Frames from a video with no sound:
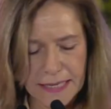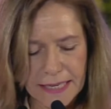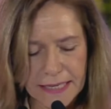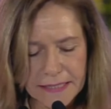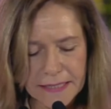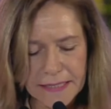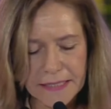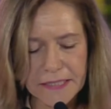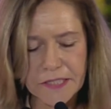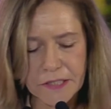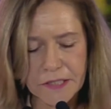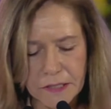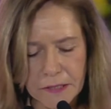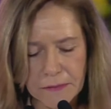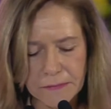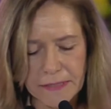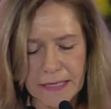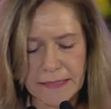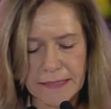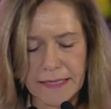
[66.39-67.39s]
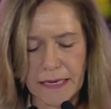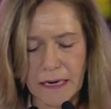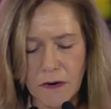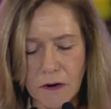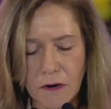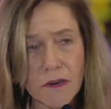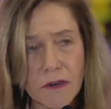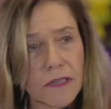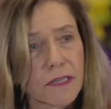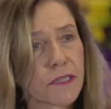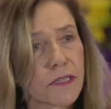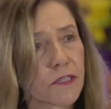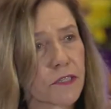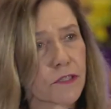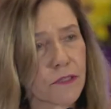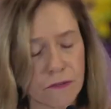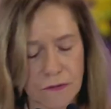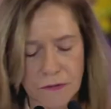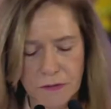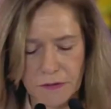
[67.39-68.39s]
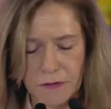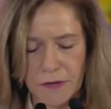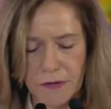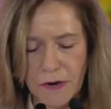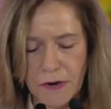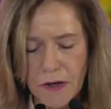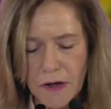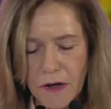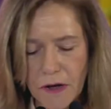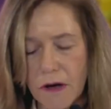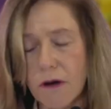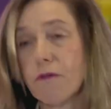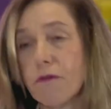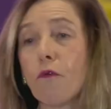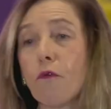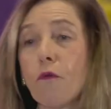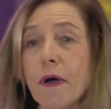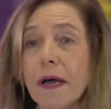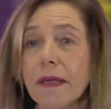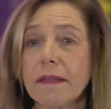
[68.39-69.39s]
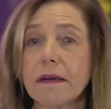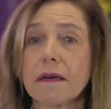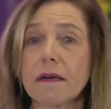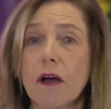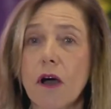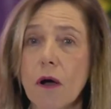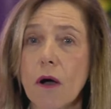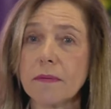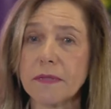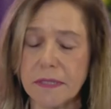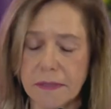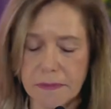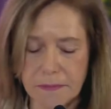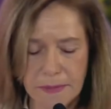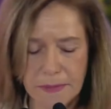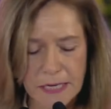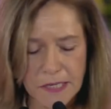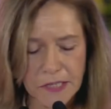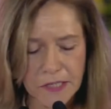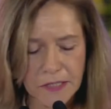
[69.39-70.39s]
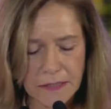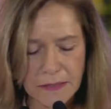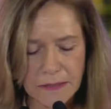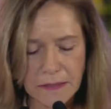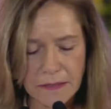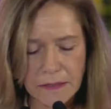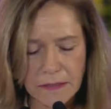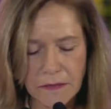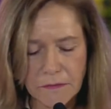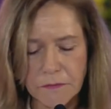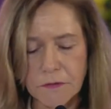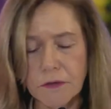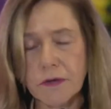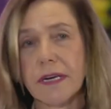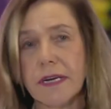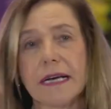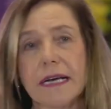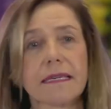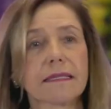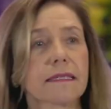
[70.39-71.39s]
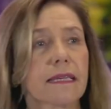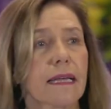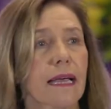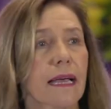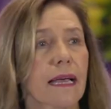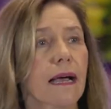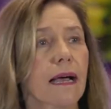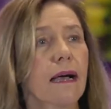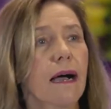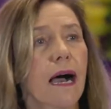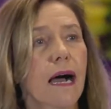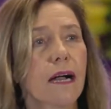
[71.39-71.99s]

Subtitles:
it has served as a cornerstone of weather observation, forecasting,